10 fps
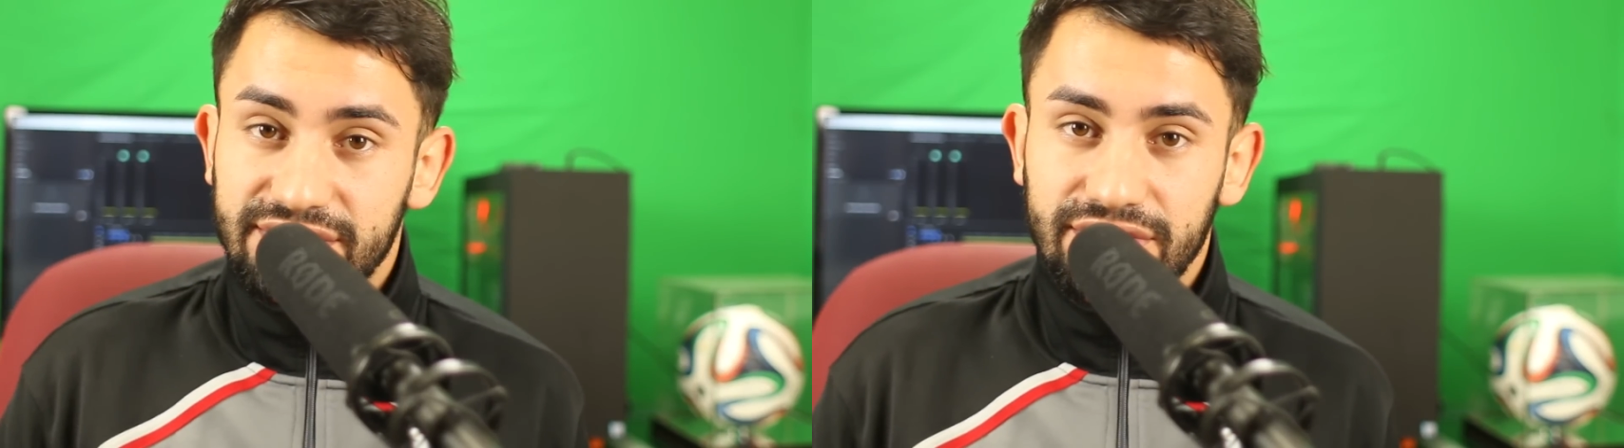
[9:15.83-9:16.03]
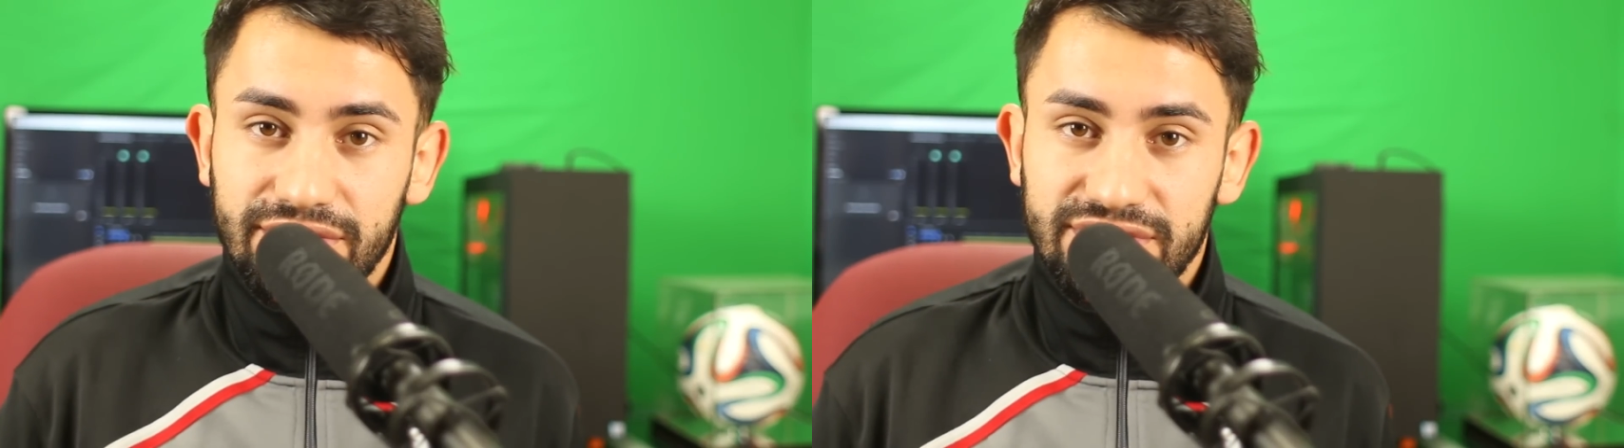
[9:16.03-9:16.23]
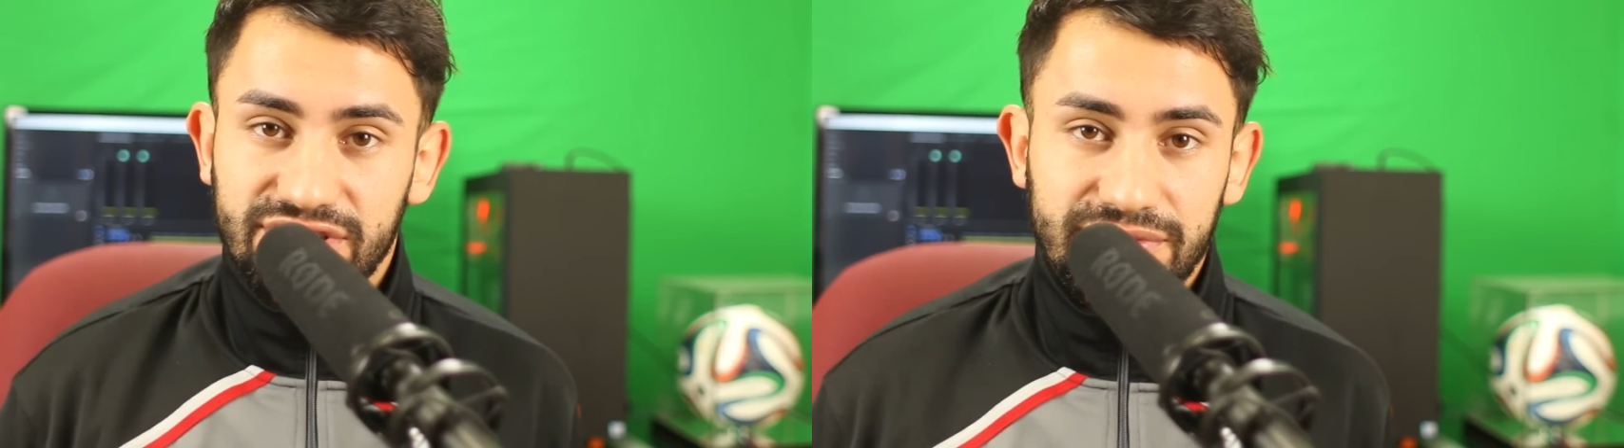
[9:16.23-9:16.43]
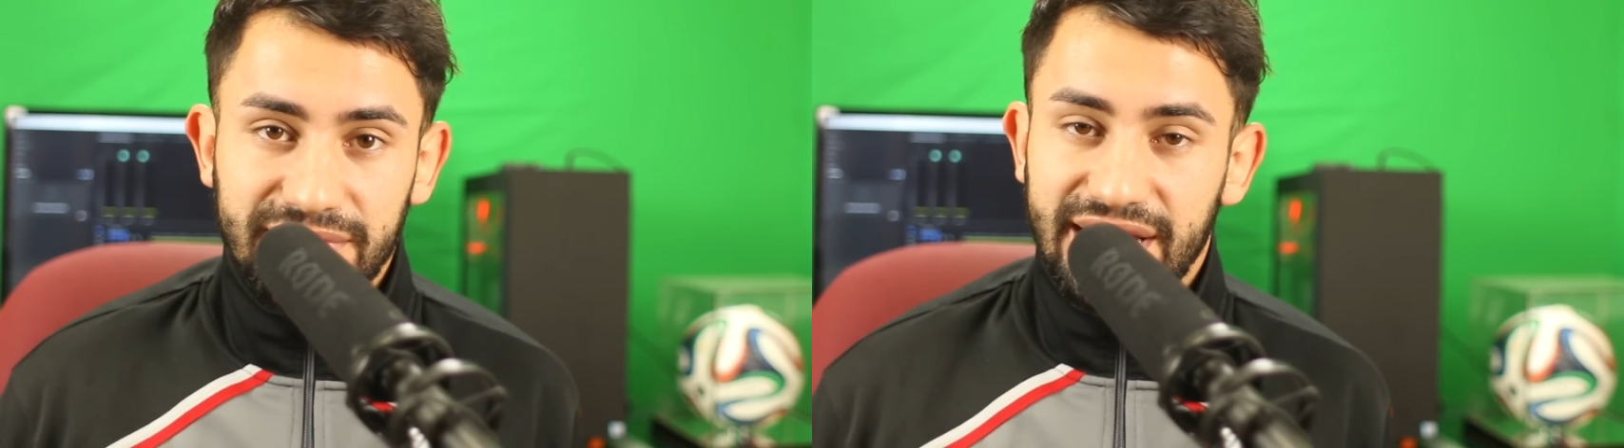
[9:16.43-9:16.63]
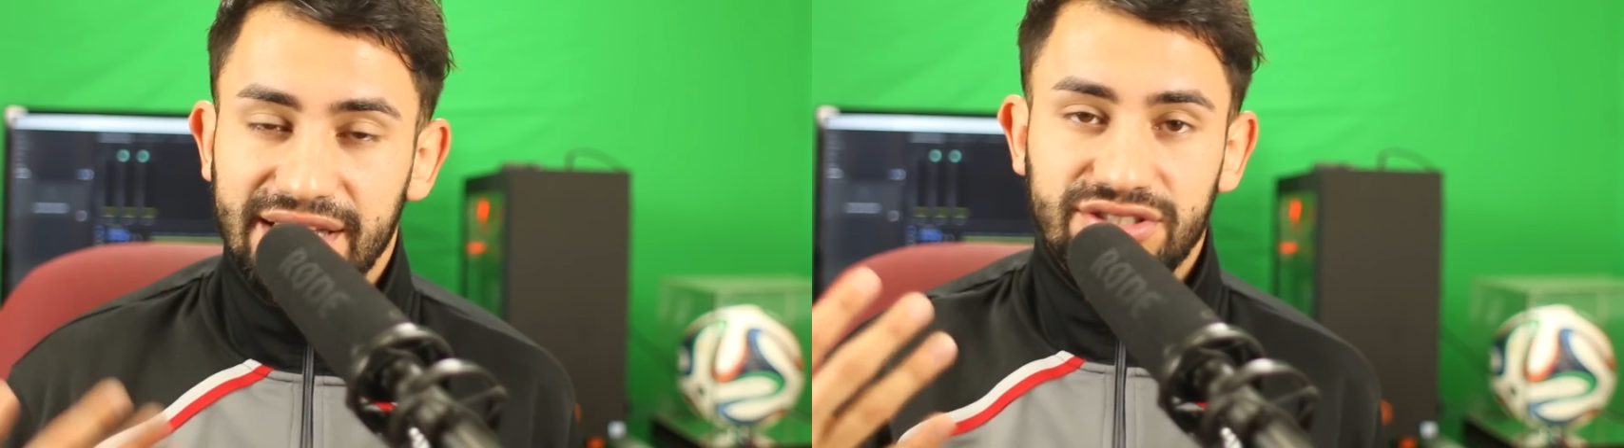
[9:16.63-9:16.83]
so it's just
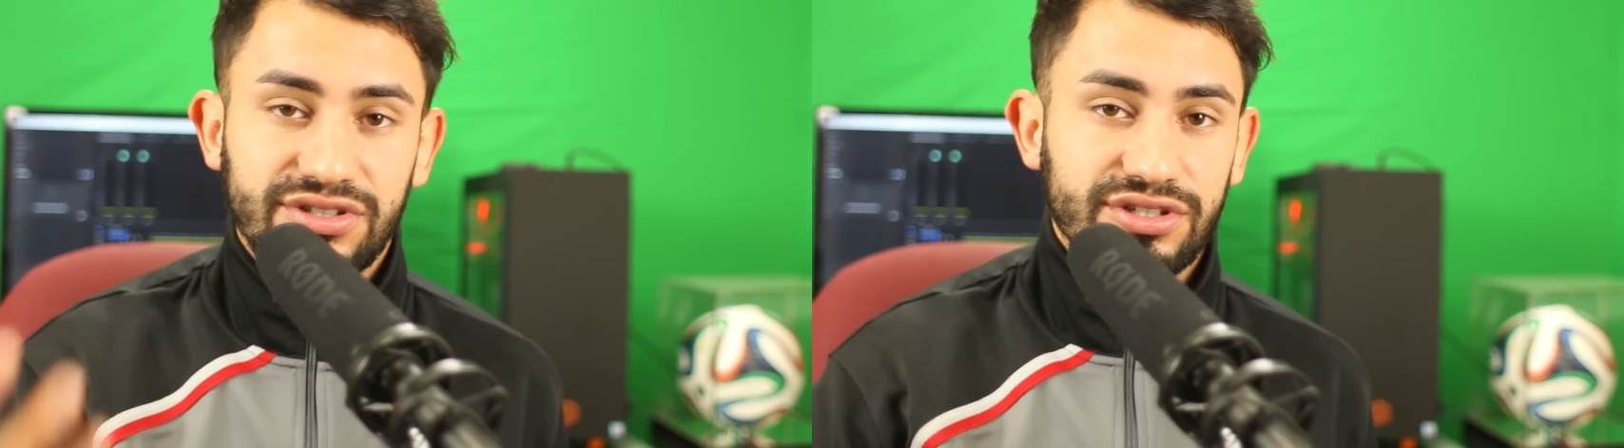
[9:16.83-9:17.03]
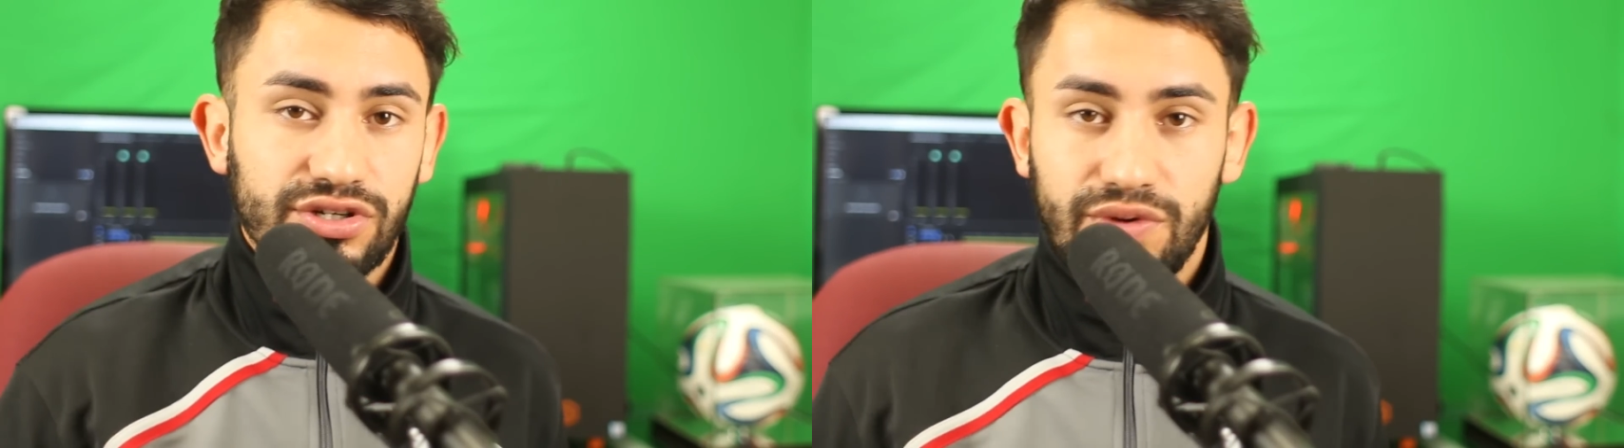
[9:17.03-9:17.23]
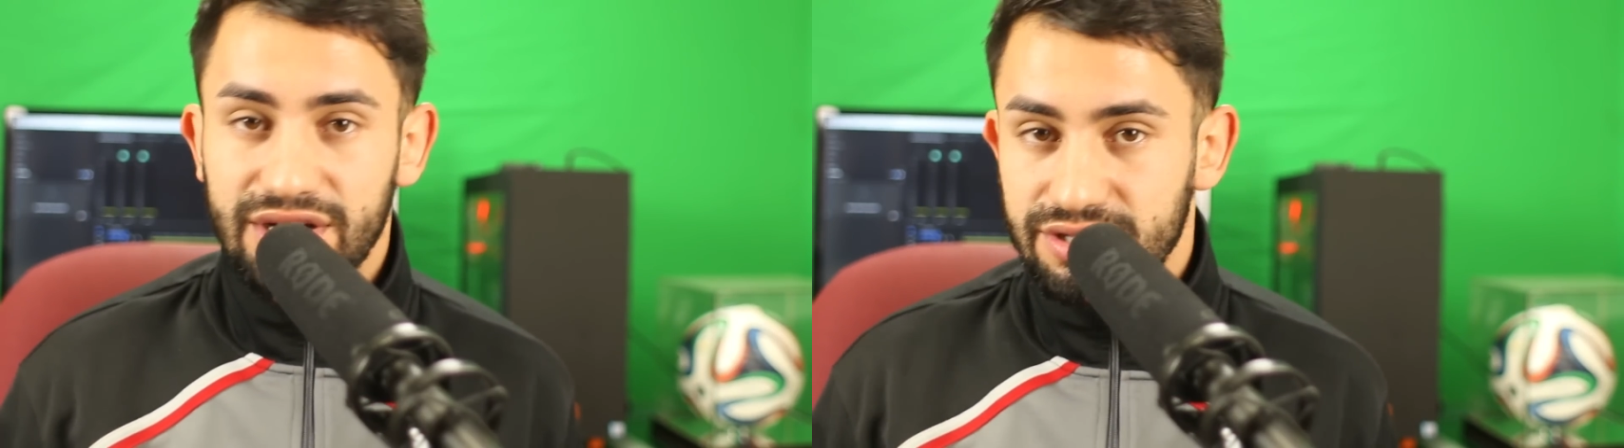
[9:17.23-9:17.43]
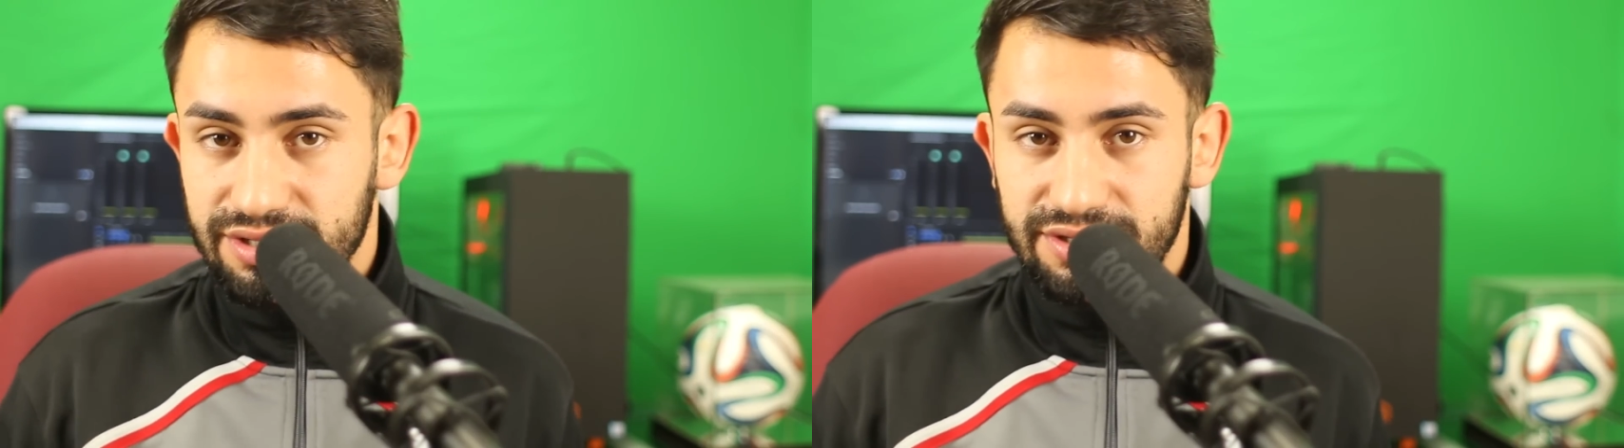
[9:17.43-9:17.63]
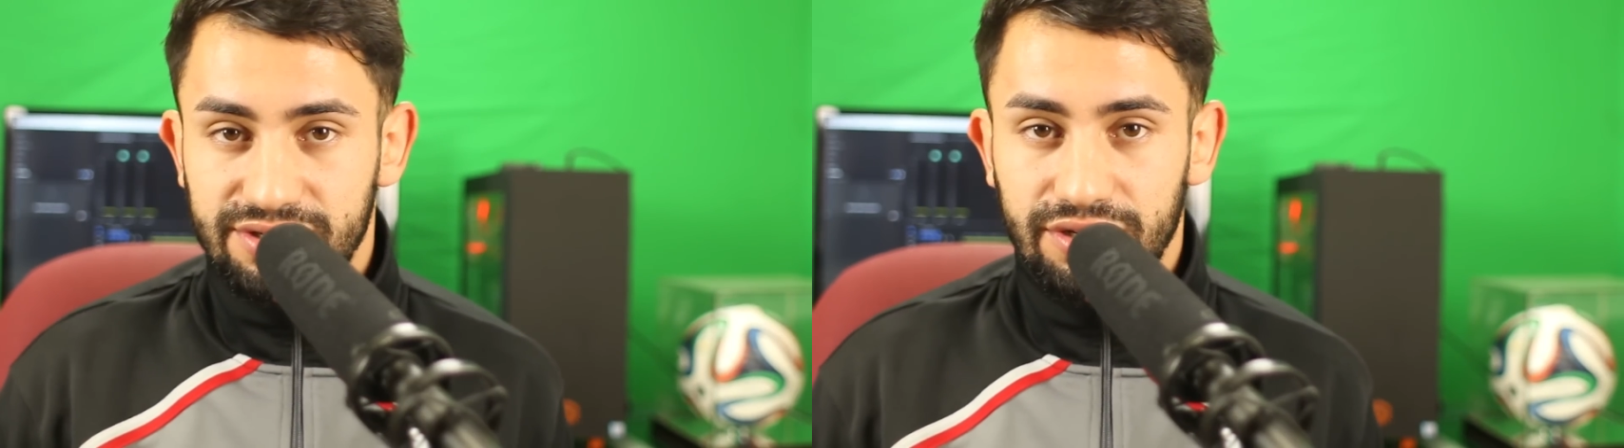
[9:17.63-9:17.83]
me answering your
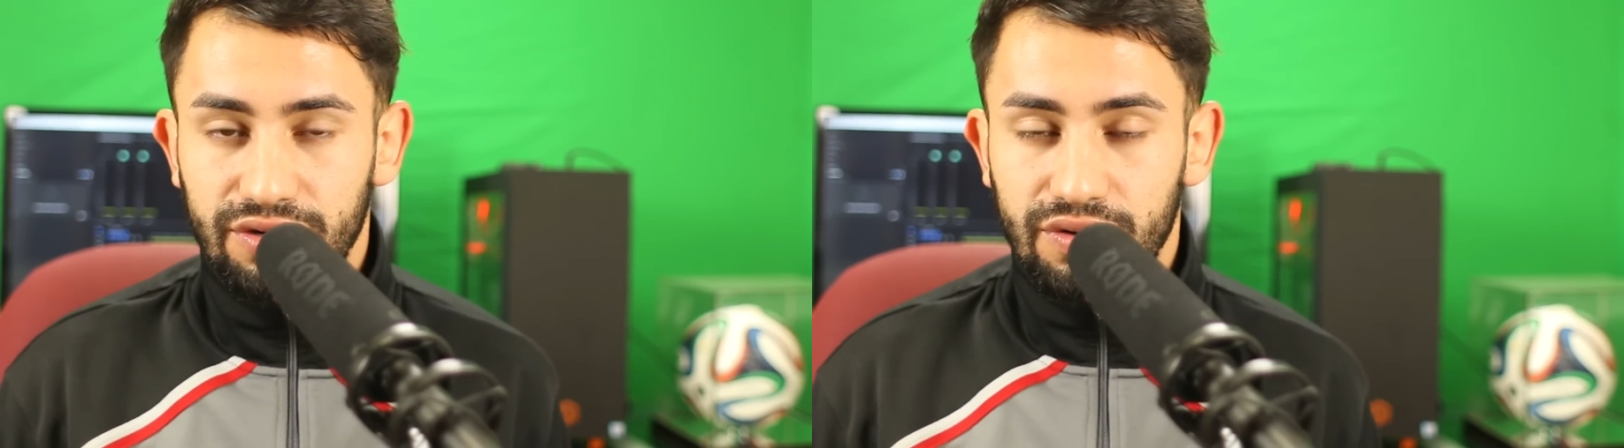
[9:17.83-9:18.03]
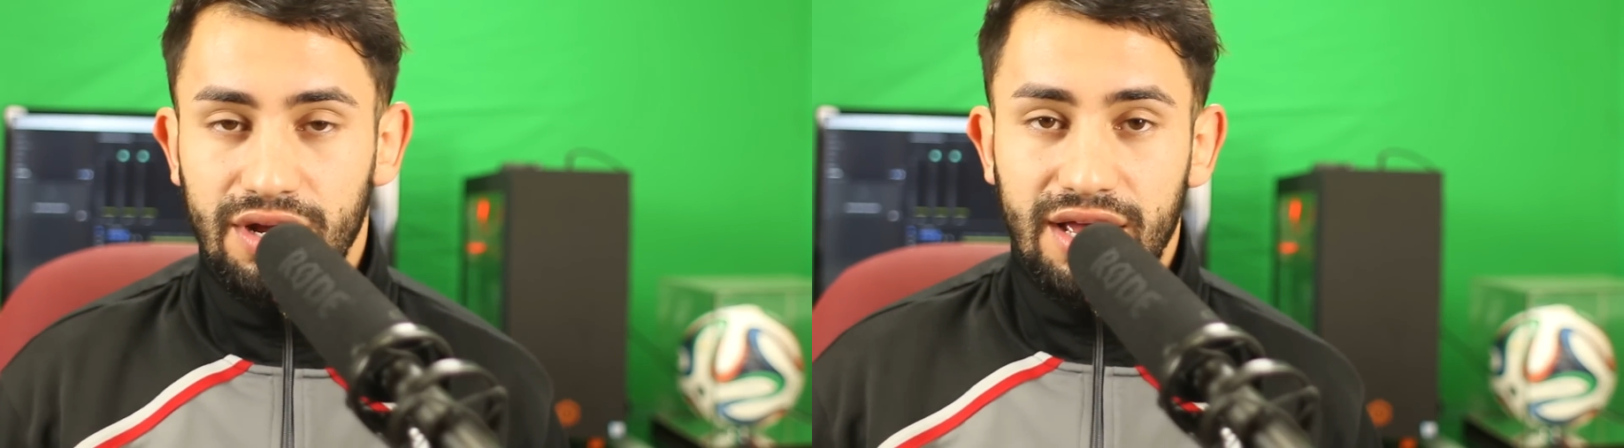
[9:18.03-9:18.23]
questions. So